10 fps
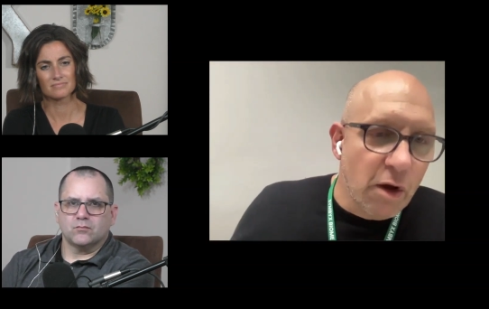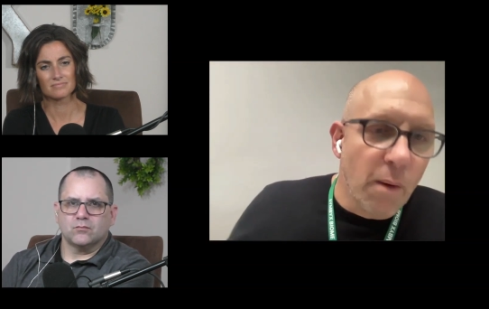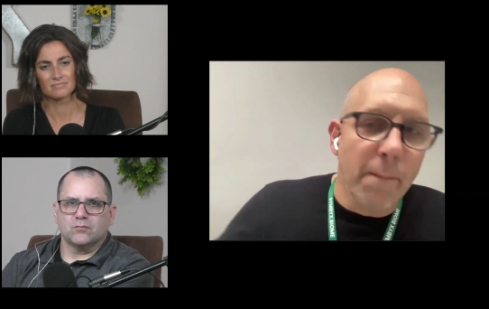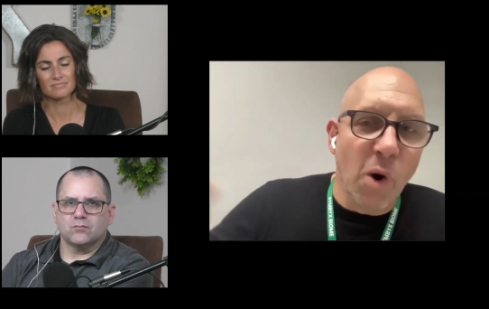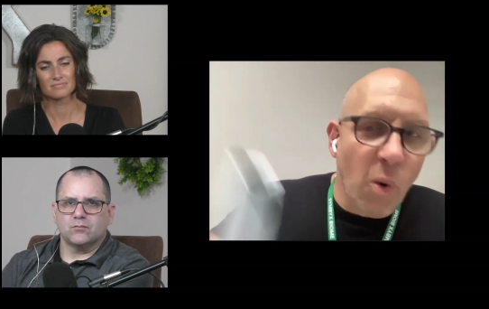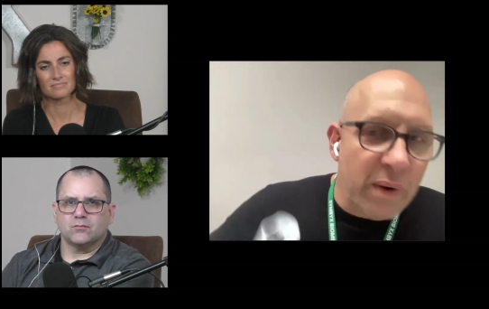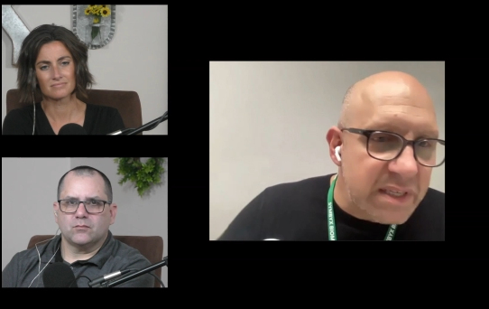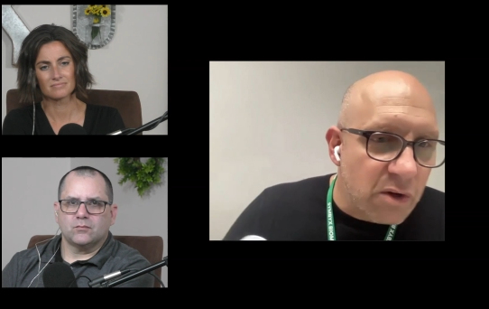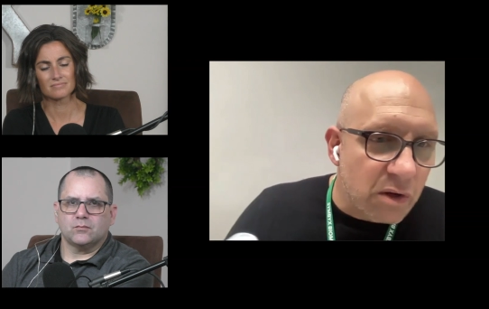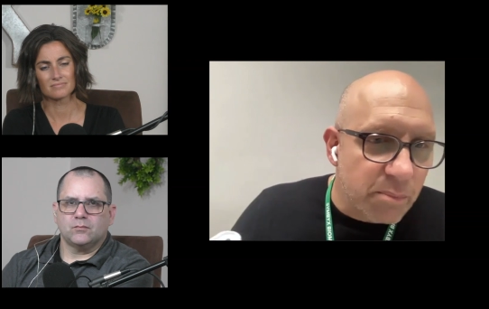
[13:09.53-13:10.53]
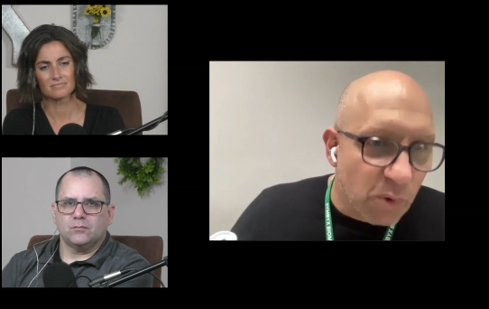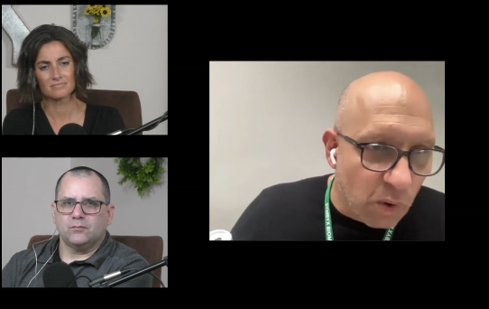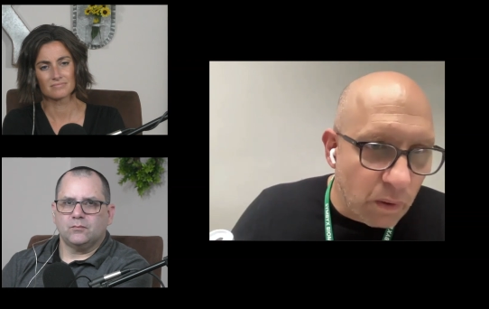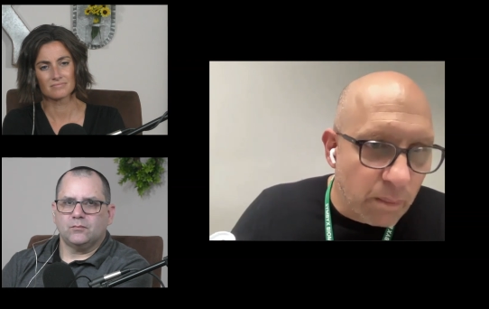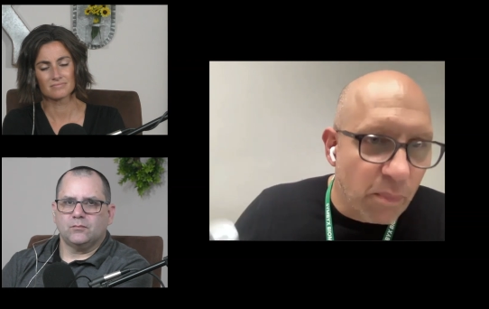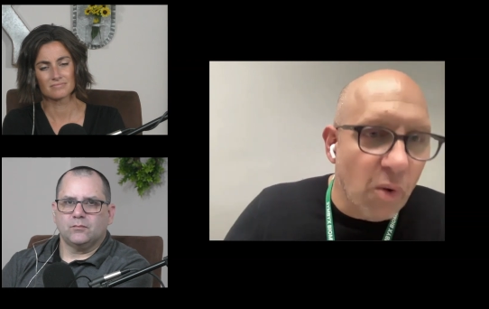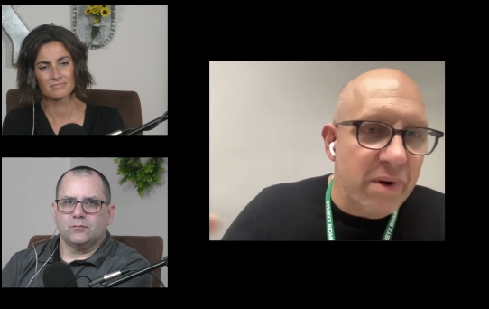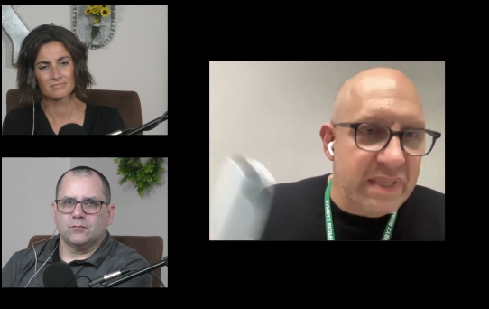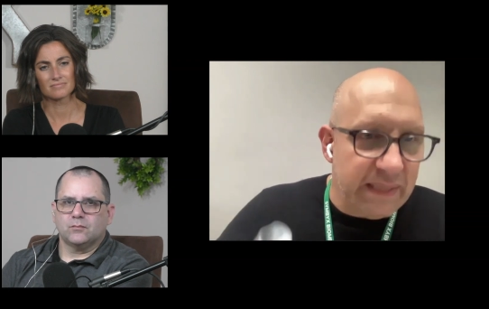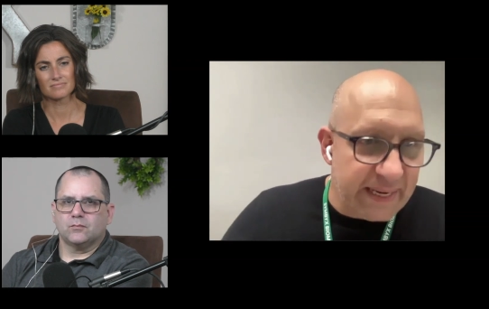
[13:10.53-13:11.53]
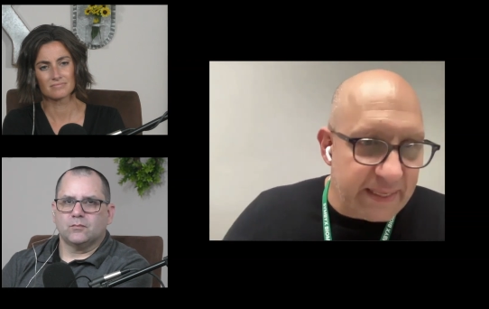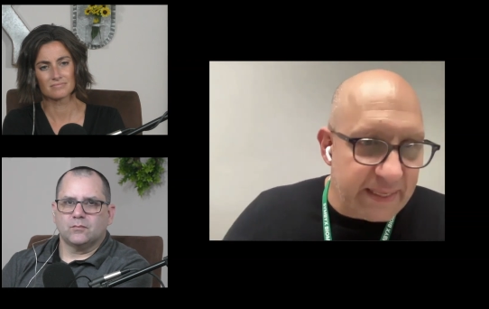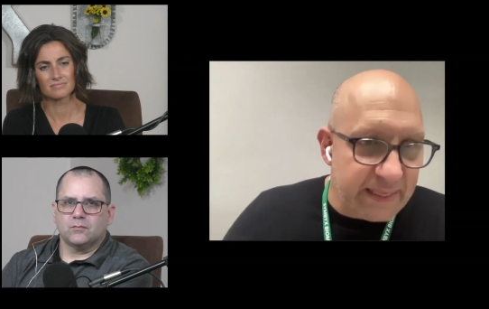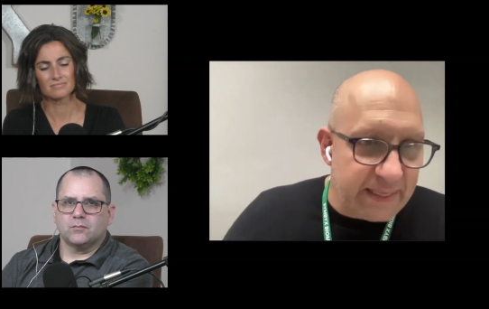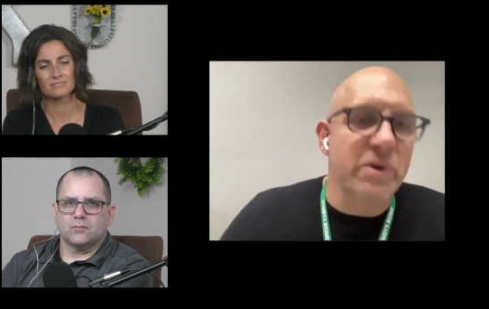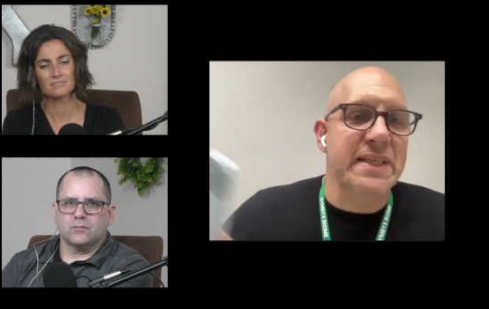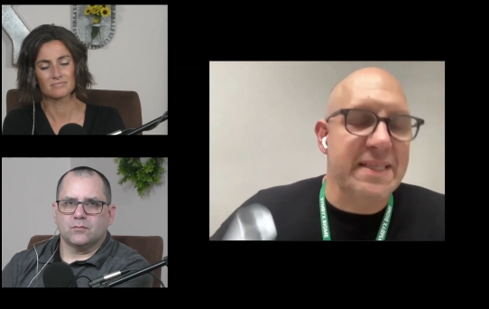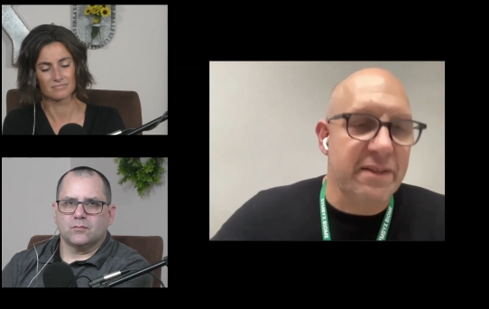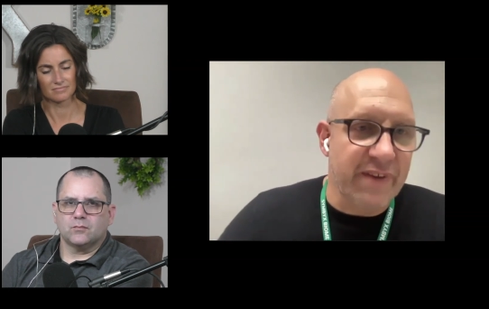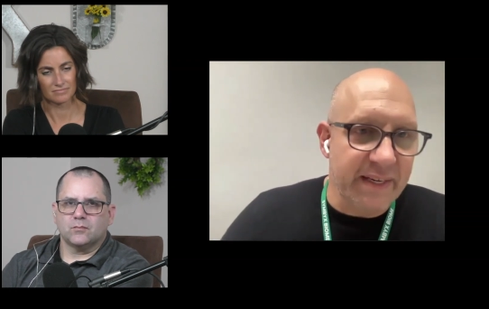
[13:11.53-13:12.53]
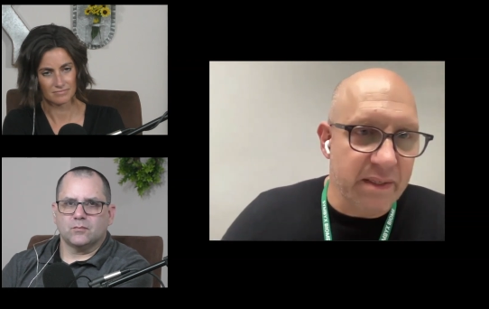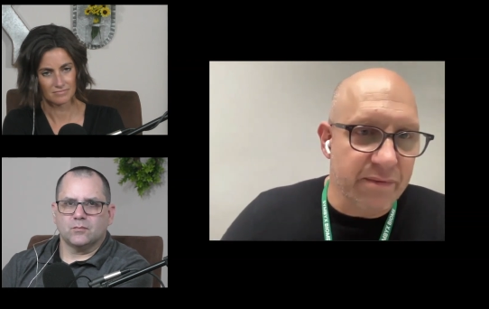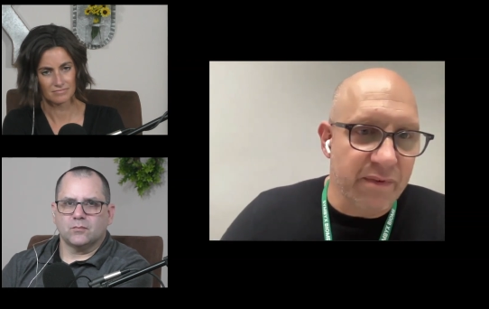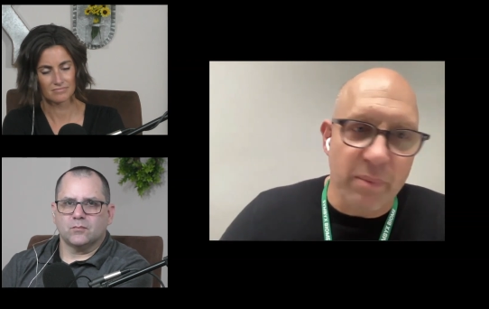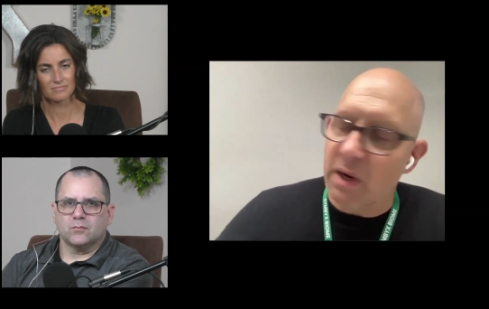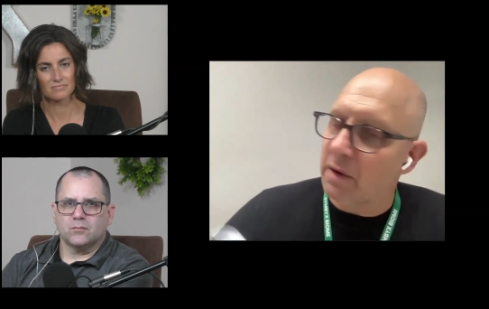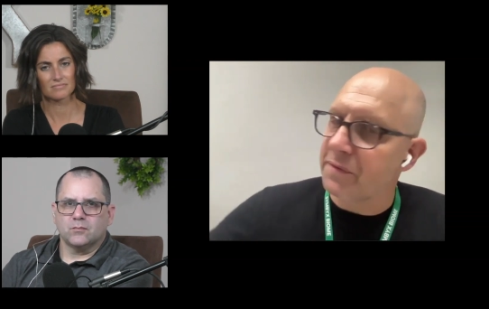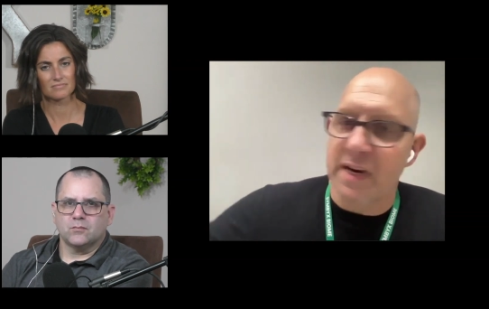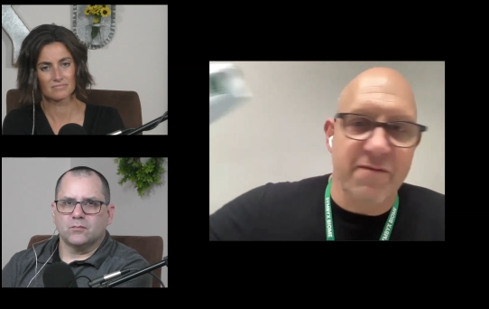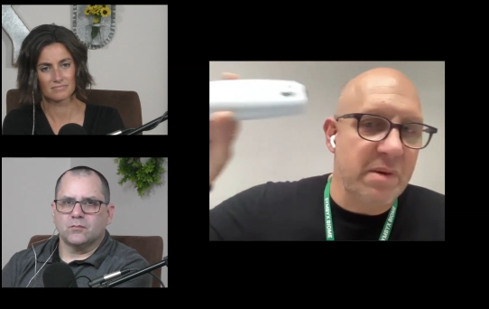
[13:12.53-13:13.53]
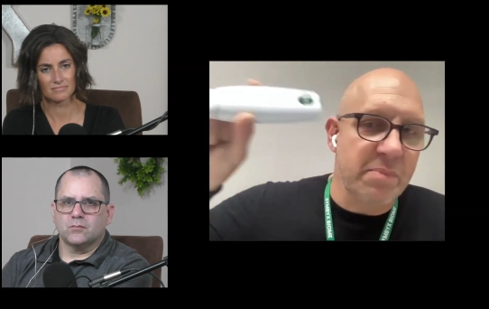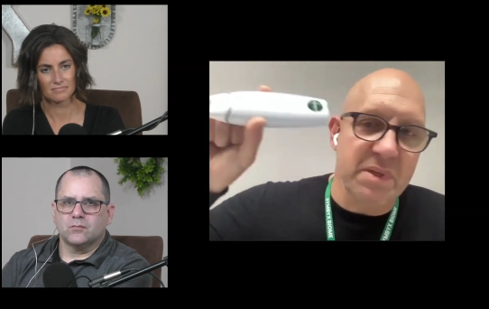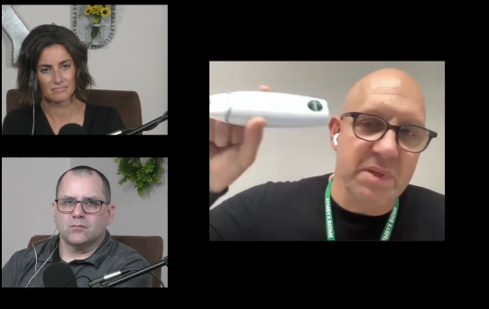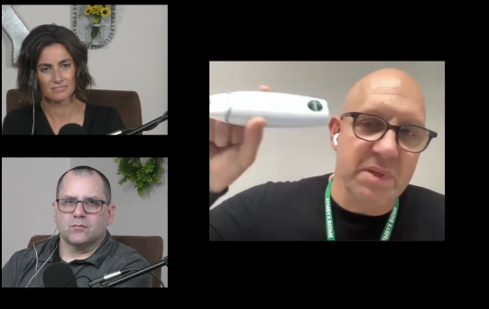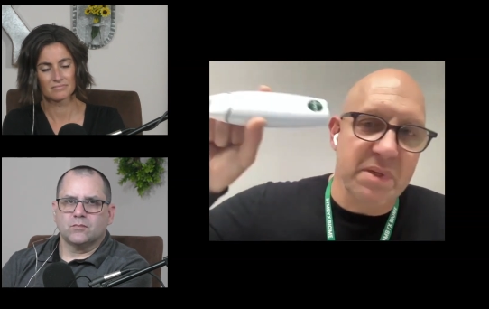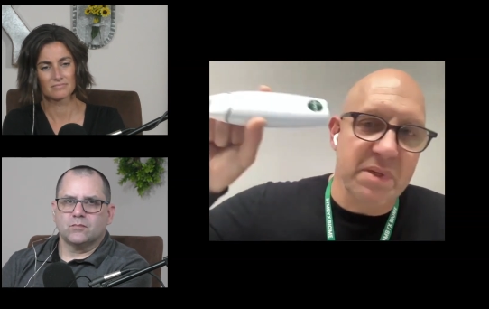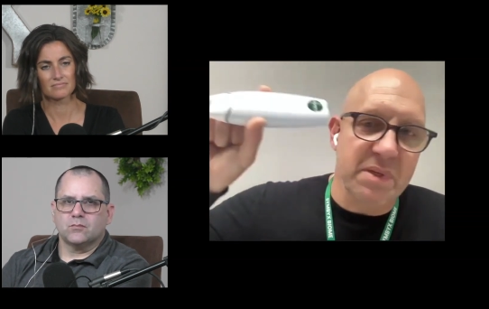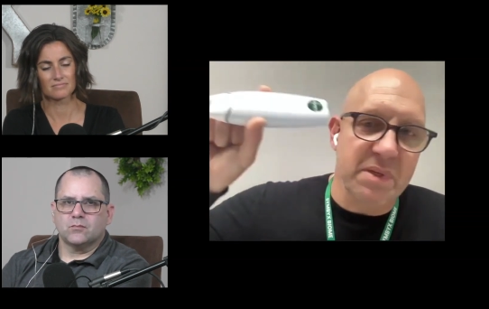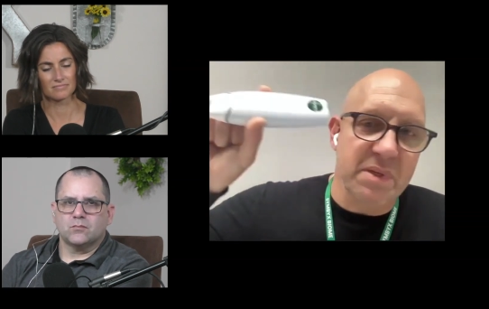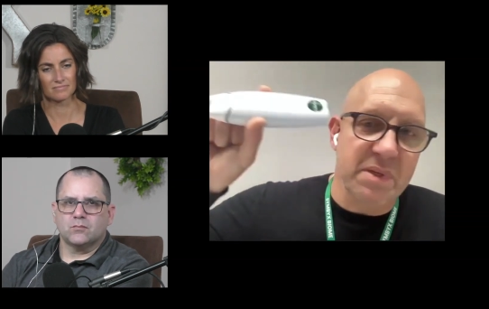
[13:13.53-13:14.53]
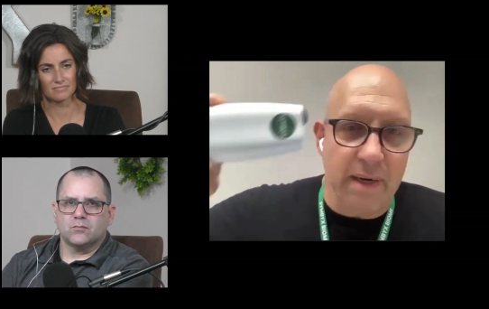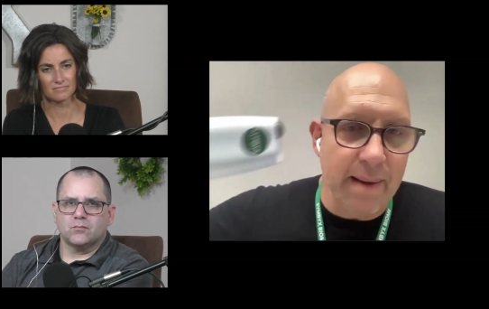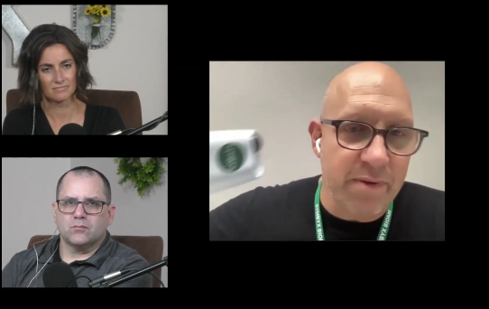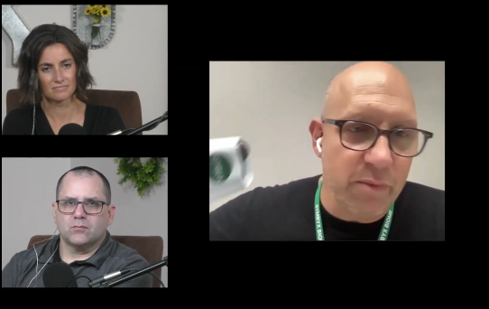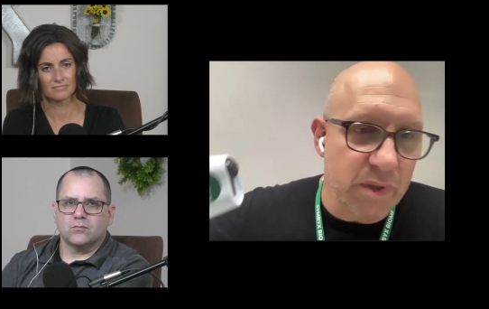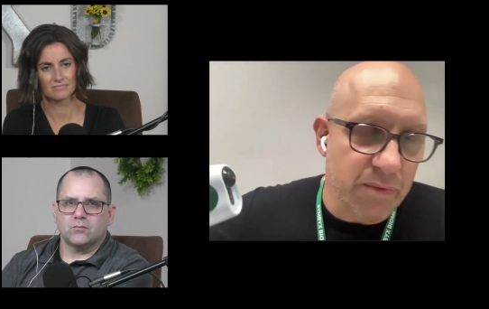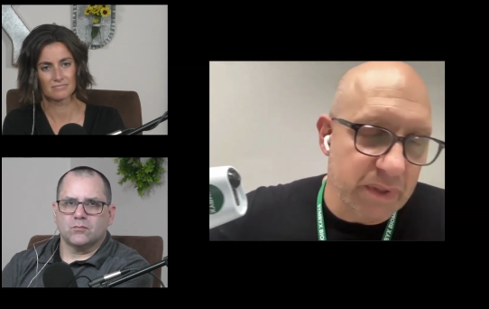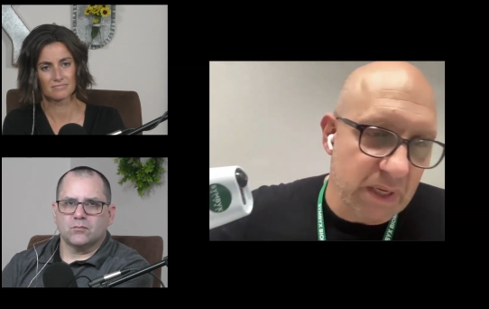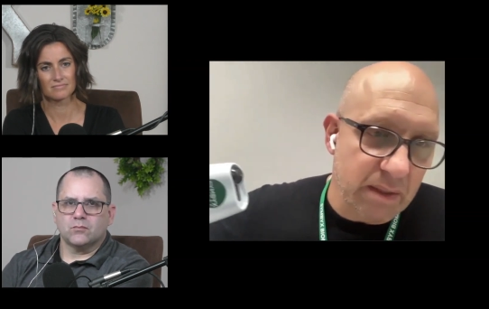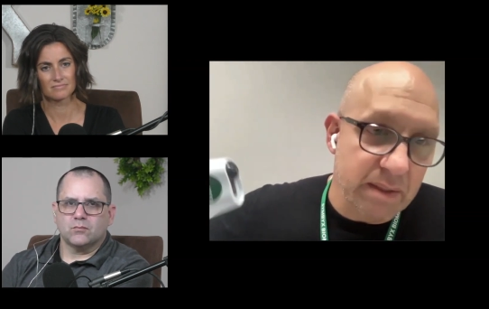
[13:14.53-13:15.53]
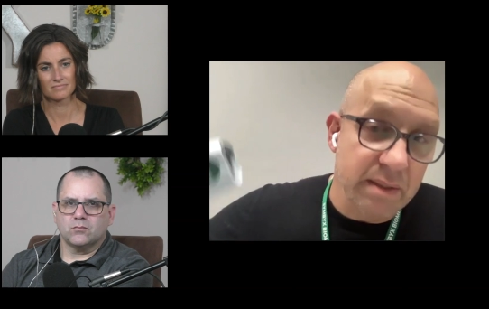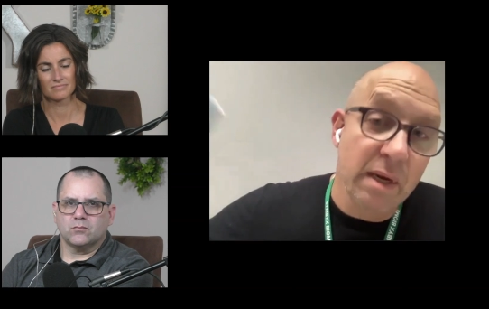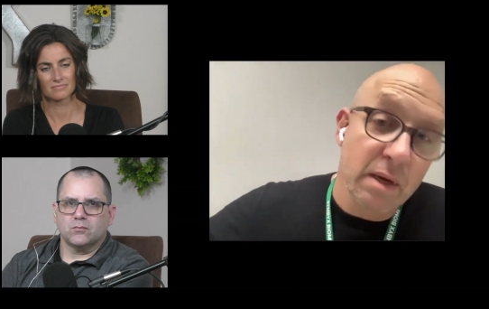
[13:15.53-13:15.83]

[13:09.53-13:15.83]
Speaker 1: More is not more, more is less, more is less effective. And we often have people say, Hey, mm-hmm. I'm just not happy with the results